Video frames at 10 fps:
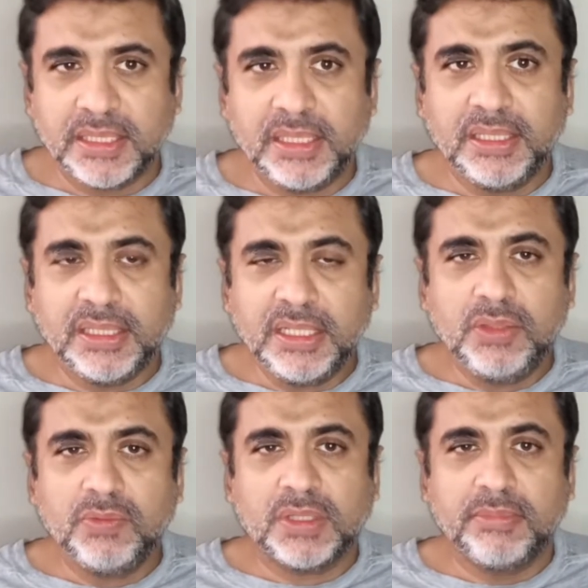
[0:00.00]
They need
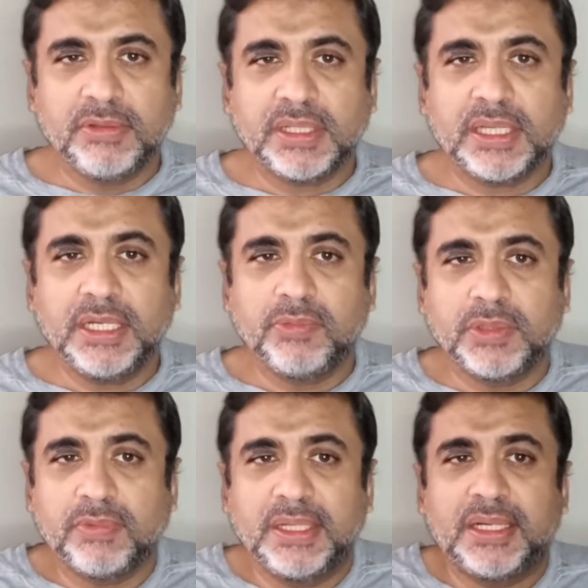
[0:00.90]
to communicate
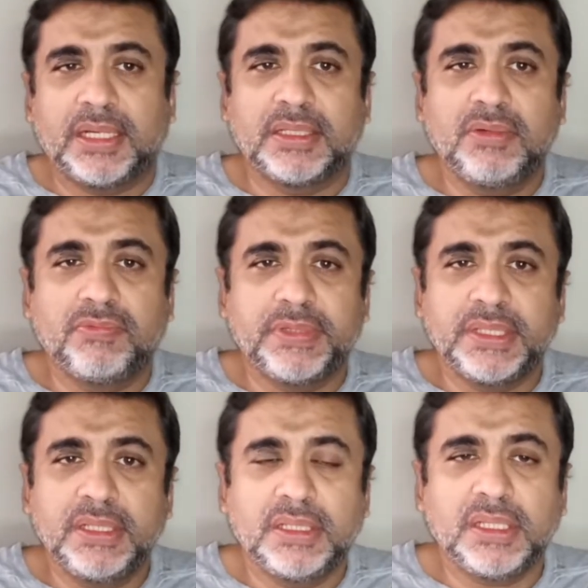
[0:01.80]
with one another
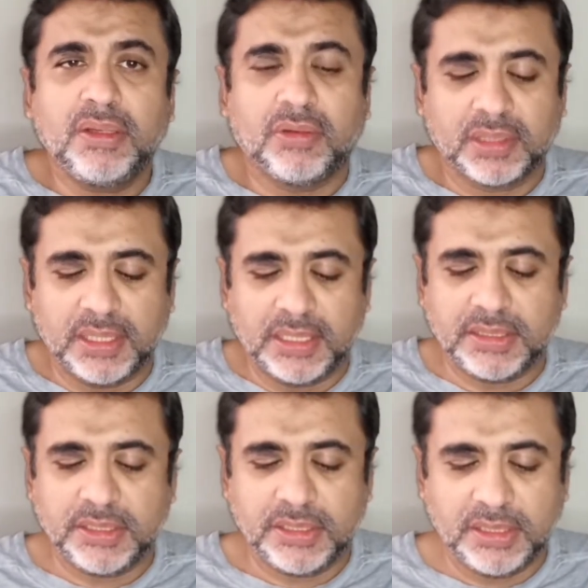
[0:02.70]
within the
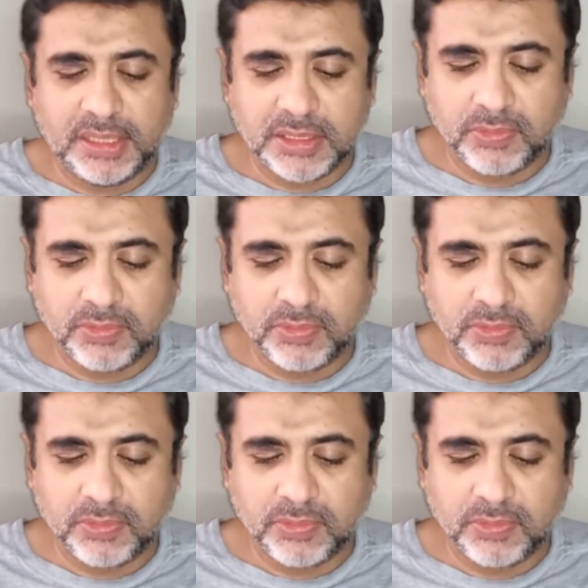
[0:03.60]
organization as